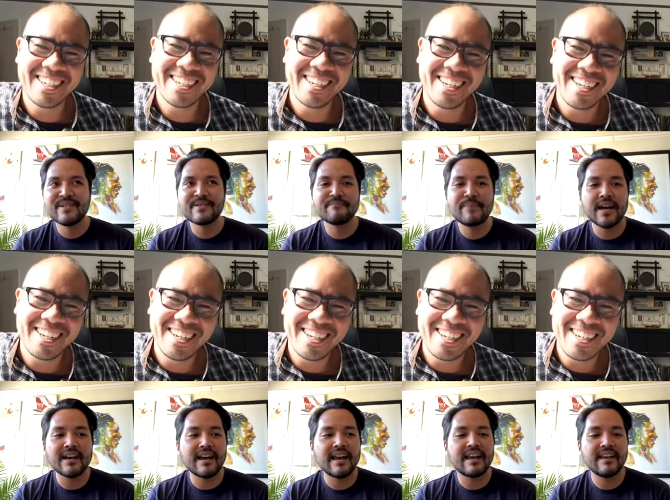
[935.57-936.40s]
Speaker 1: but
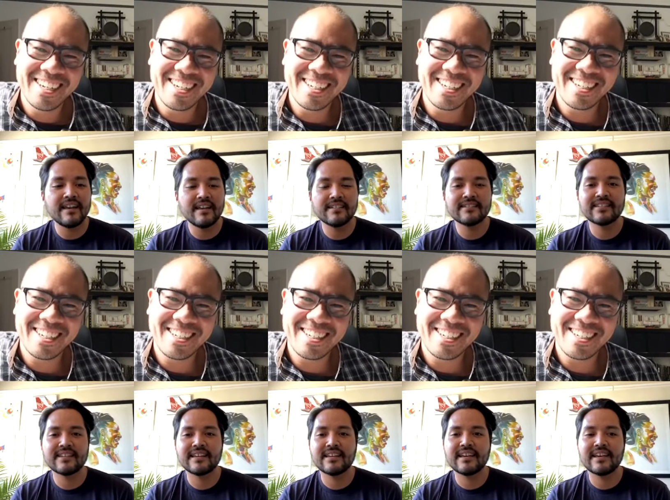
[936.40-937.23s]
it
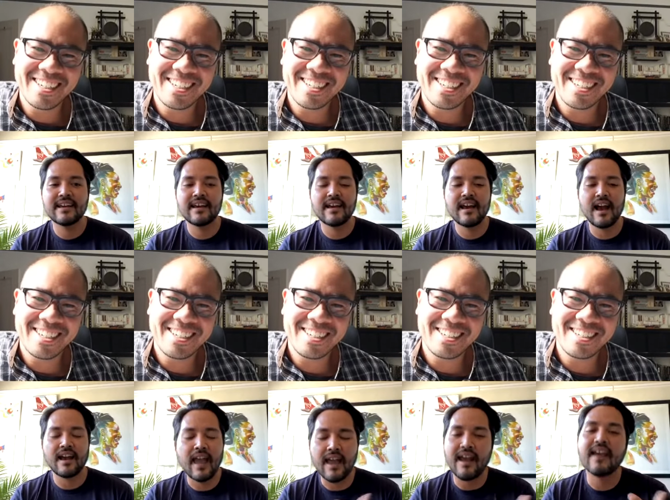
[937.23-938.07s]

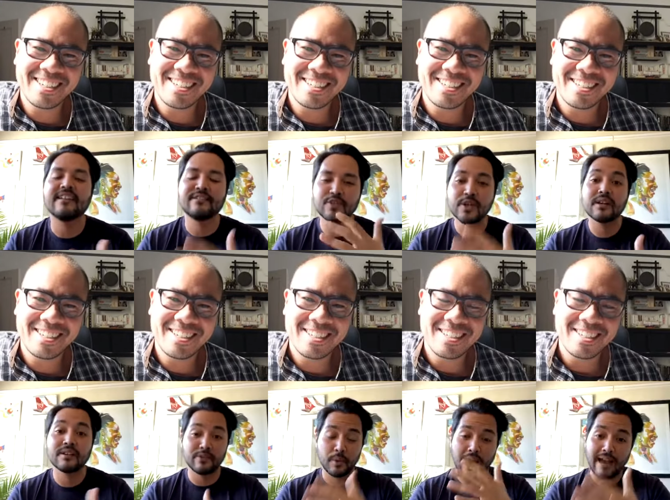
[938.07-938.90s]
I, it took
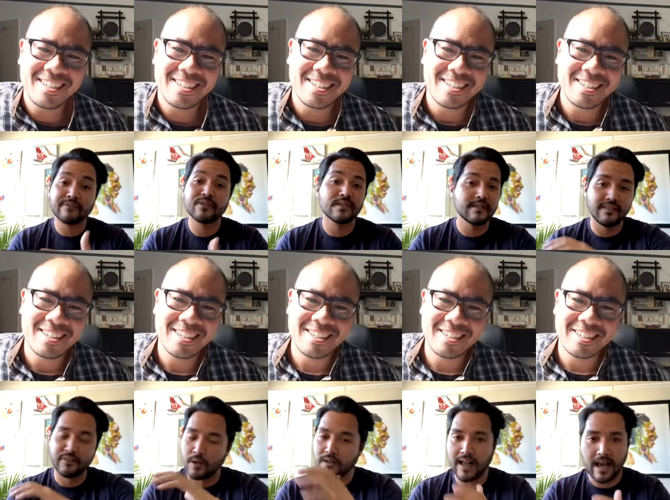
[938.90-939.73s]
so after this
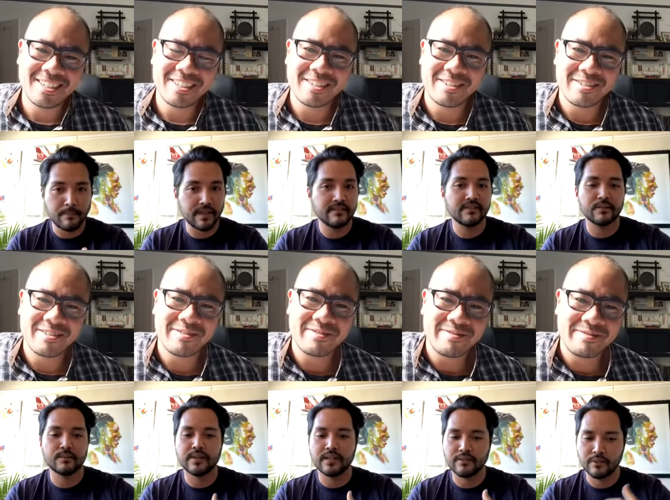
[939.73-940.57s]
all happened and
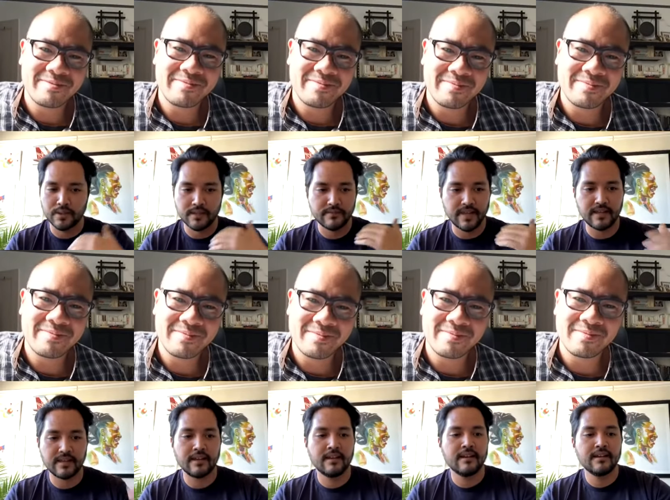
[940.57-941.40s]
we sort of like
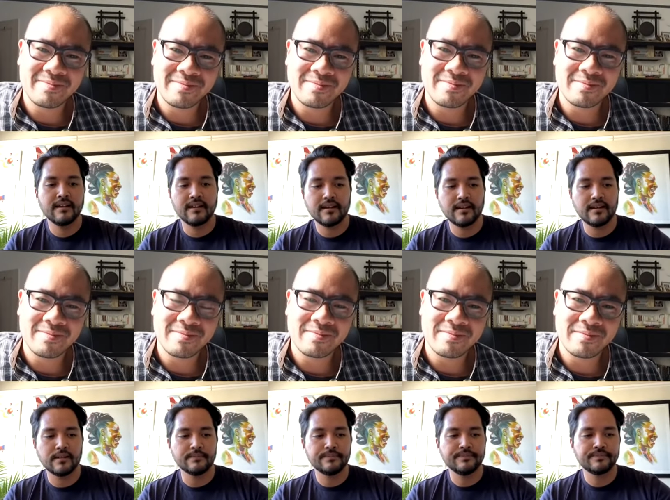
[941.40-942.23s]

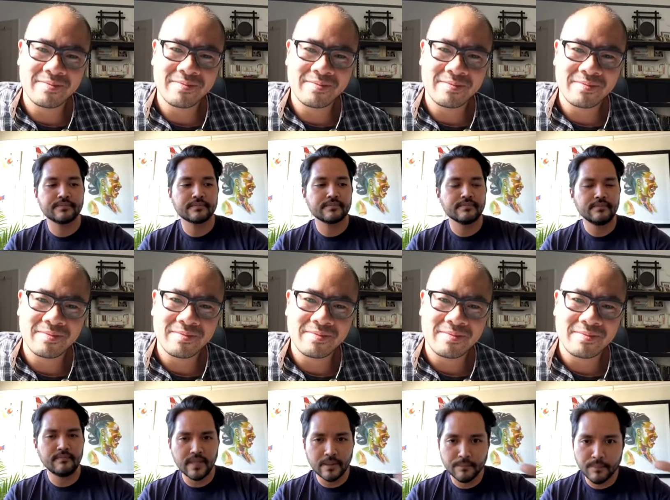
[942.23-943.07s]
um,
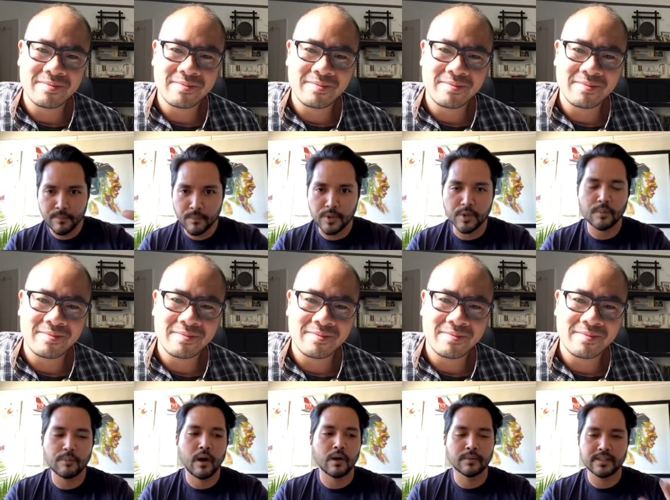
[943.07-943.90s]
you know
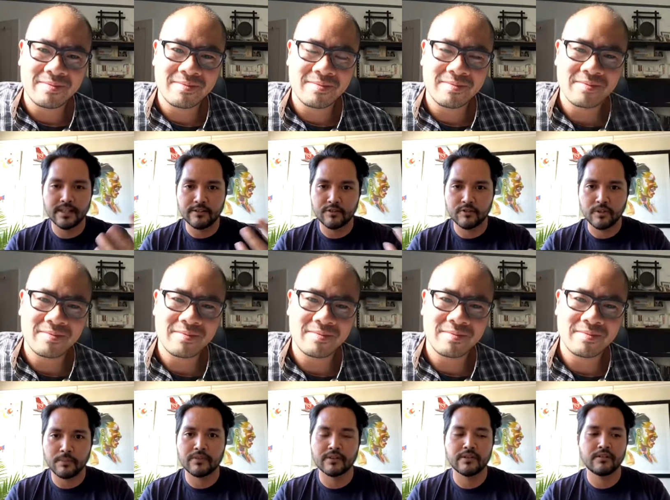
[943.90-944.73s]
our relationship
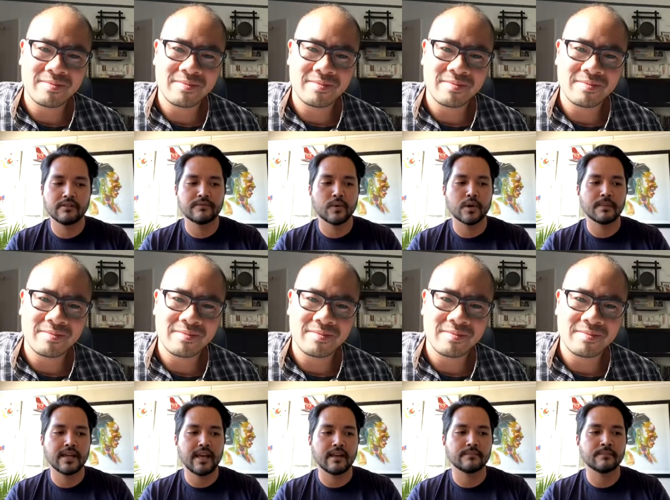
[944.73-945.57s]
started to form
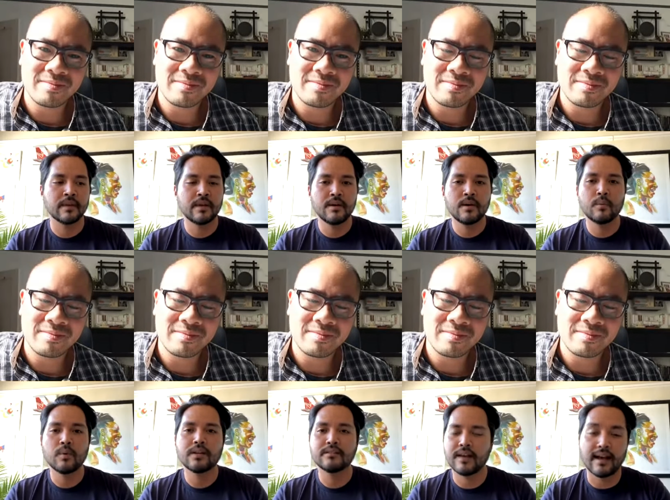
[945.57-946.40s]
again
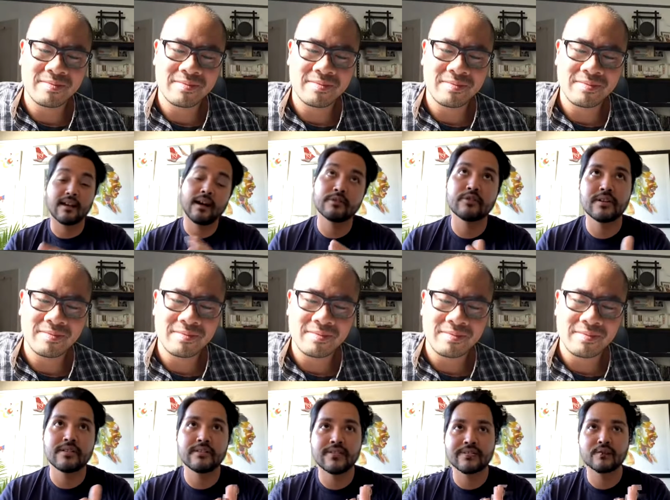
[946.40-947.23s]
one I, will share this
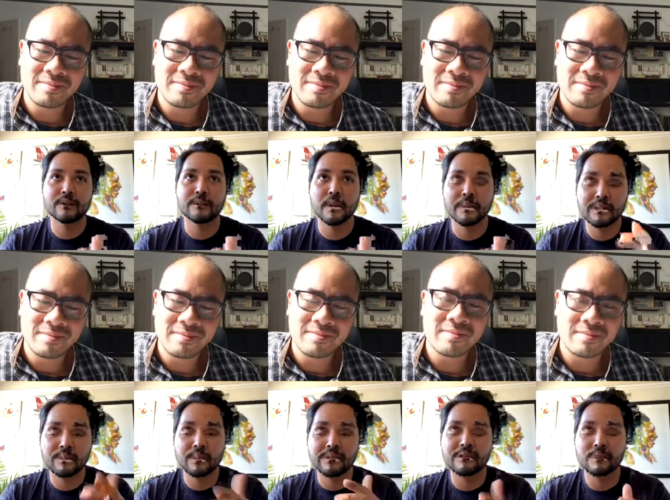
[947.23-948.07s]
actually moment since
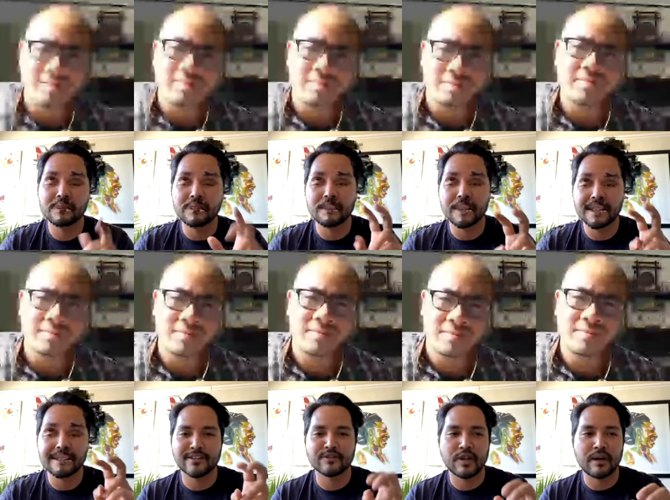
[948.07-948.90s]
we were talking about like the
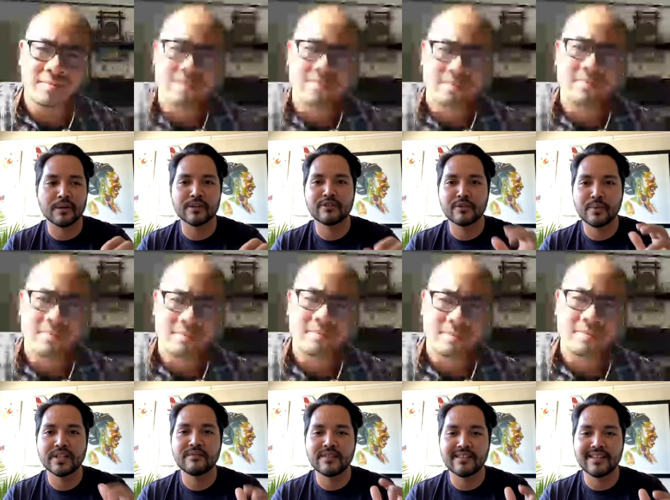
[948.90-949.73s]
shower so one of
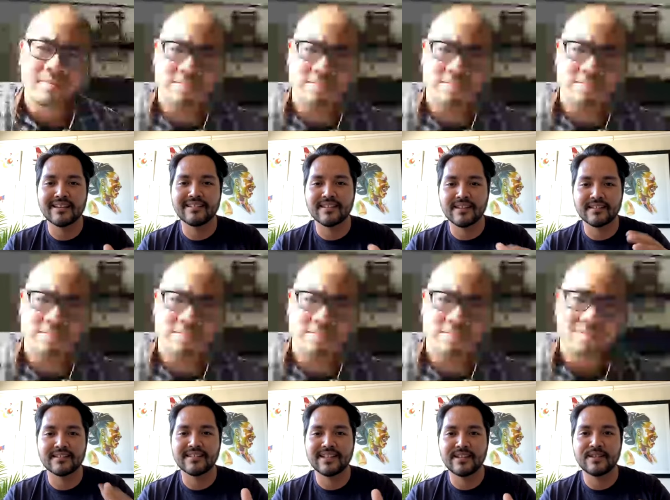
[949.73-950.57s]
the things that
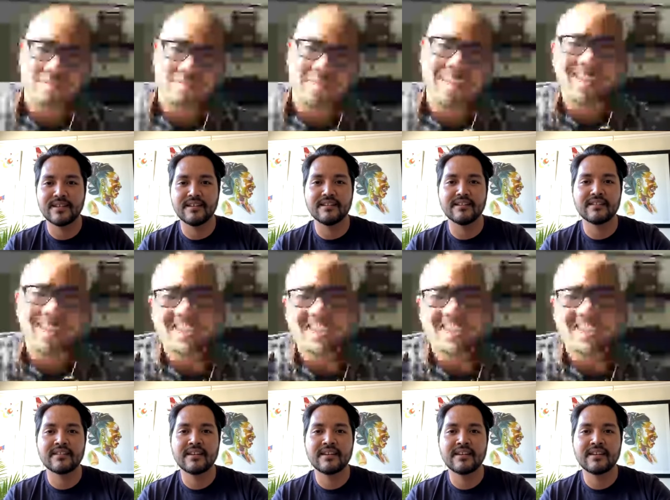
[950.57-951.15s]
is